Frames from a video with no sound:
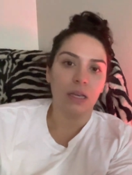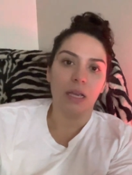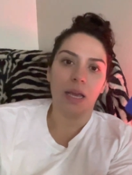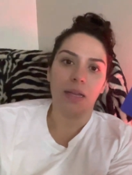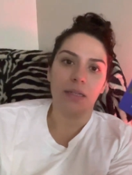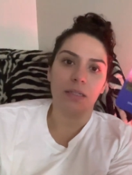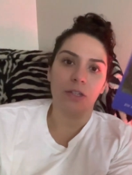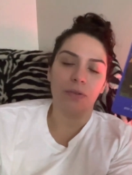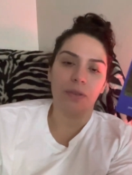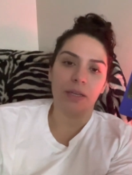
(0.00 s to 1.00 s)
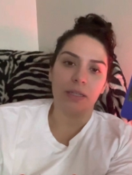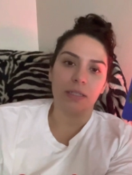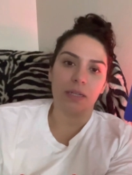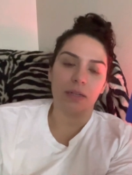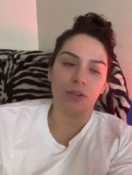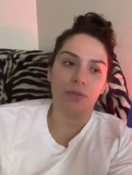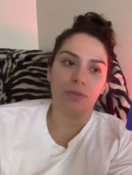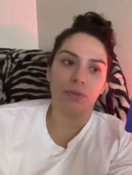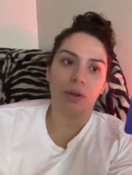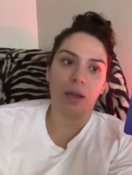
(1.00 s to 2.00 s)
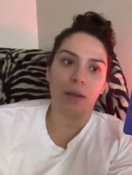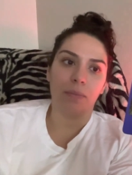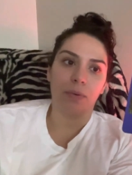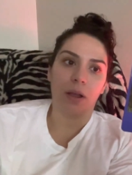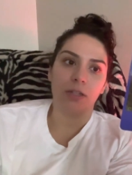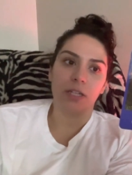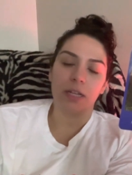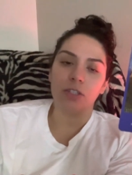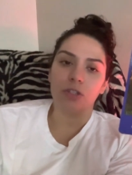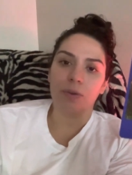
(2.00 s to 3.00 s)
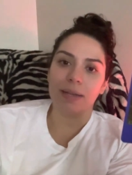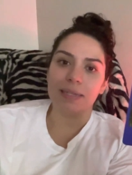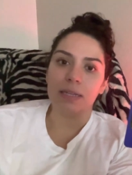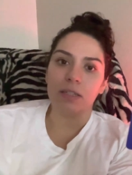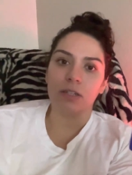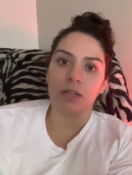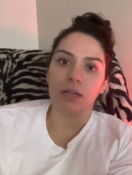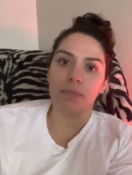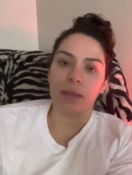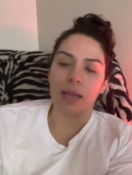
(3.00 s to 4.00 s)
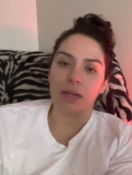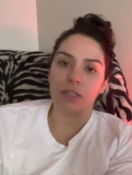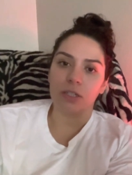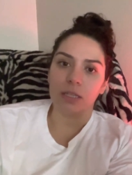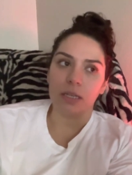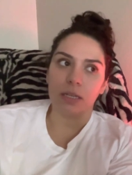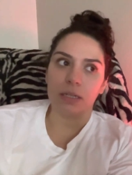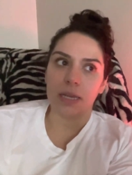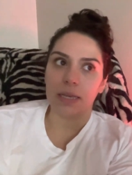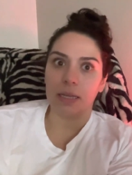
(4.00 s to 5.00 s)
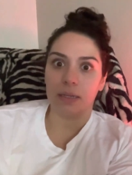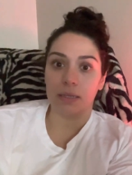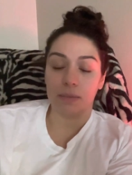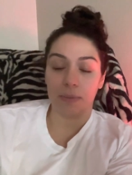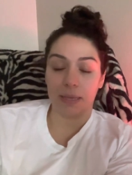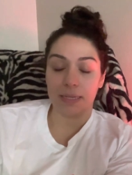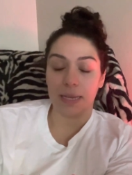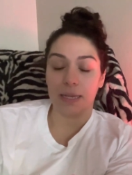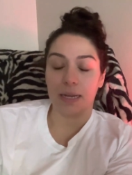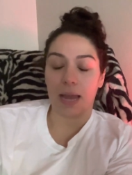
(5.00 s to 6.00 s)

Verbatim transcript: and new things and new projects, new ideas are going to be actually being taken